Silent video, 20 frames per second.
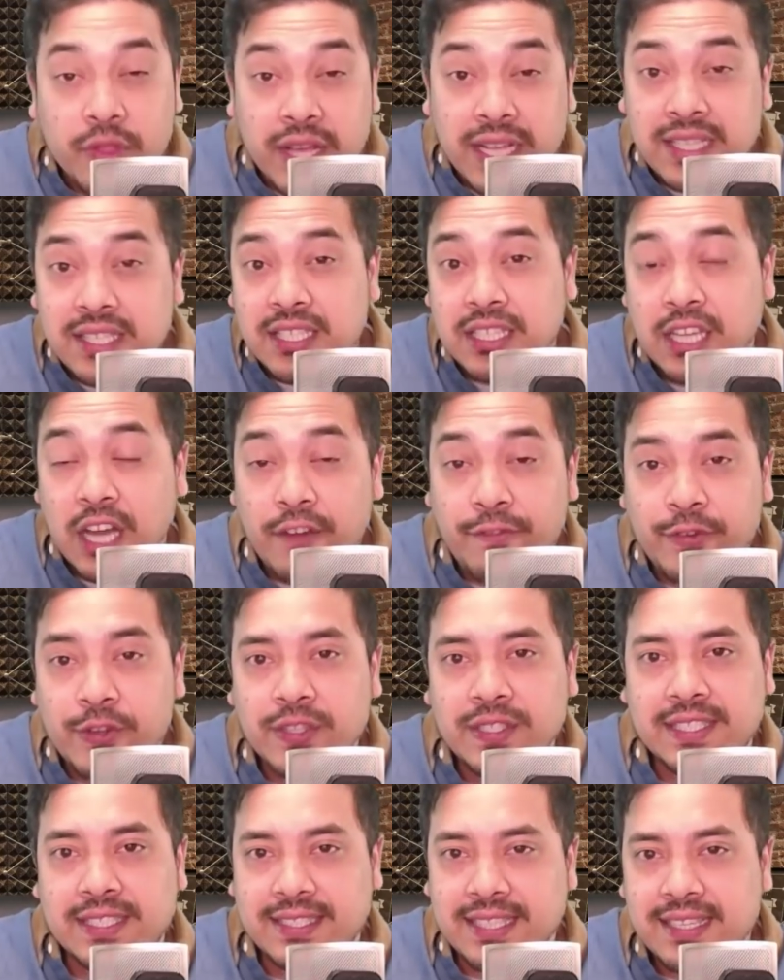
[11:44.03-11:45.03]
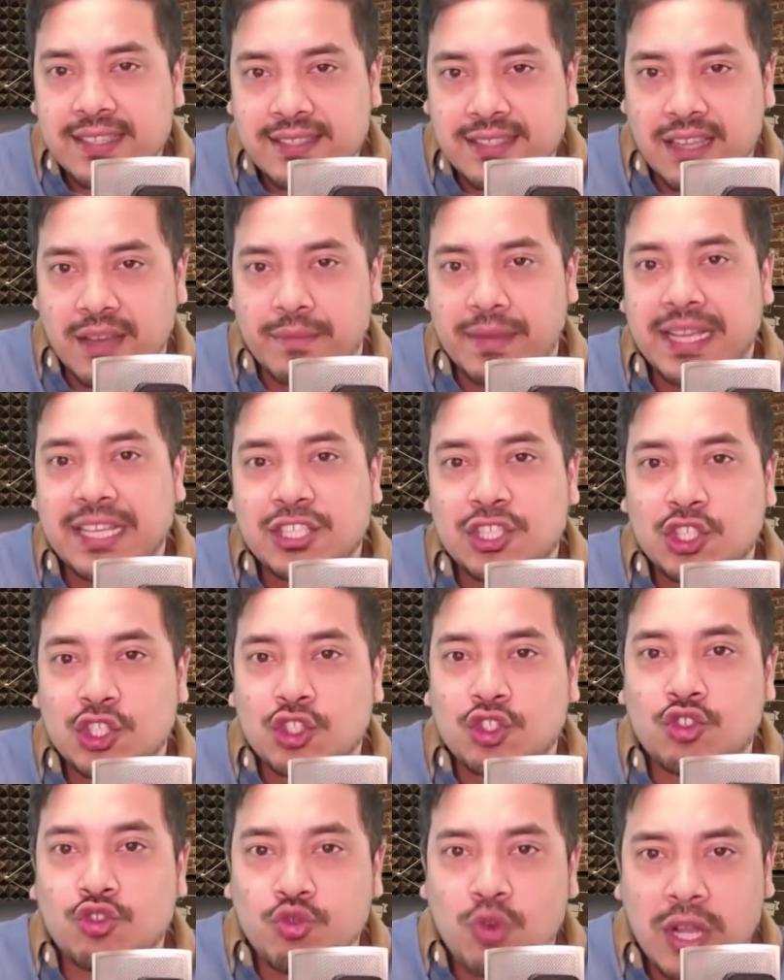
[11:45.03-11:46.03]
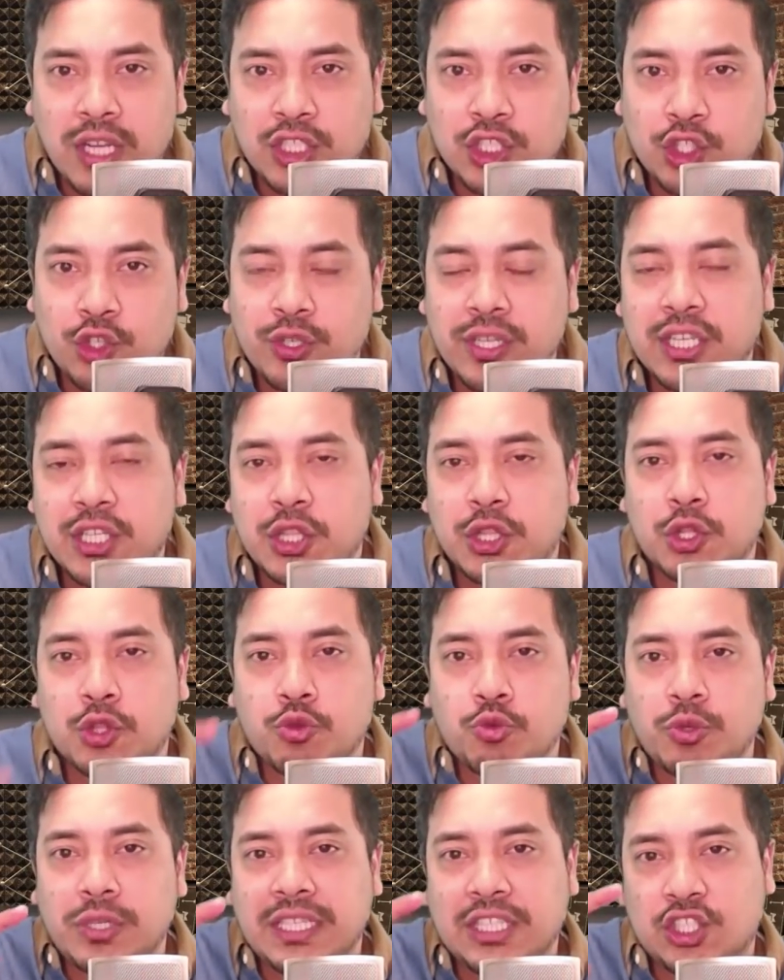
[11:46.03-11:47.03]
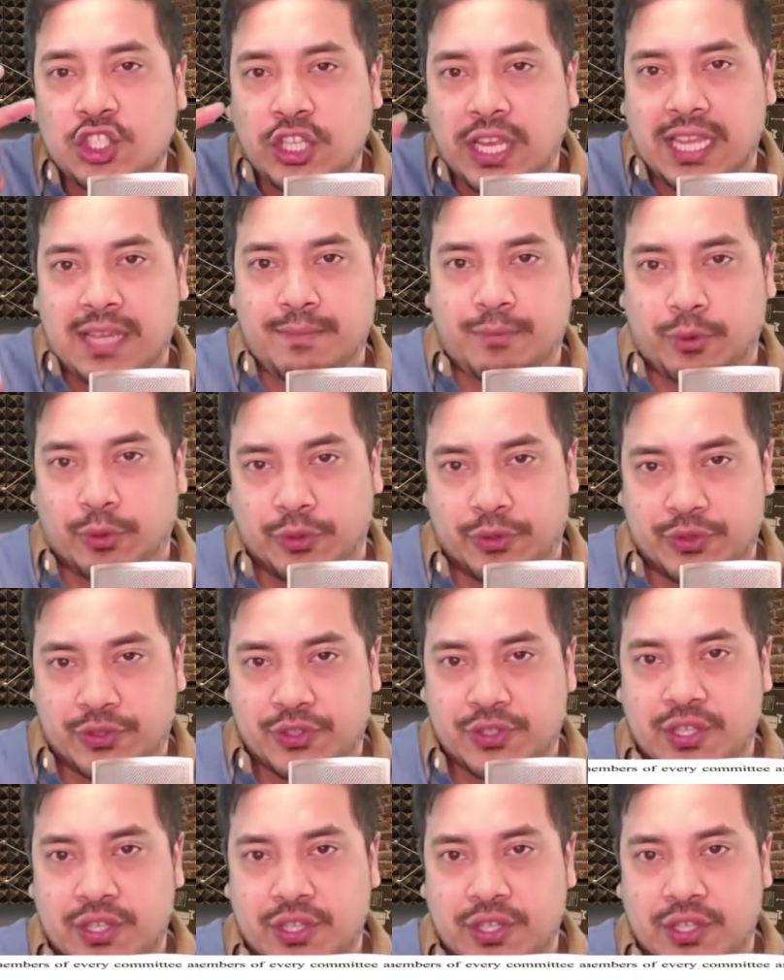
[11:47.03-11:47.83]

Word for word: This governance system is structured in three chambers.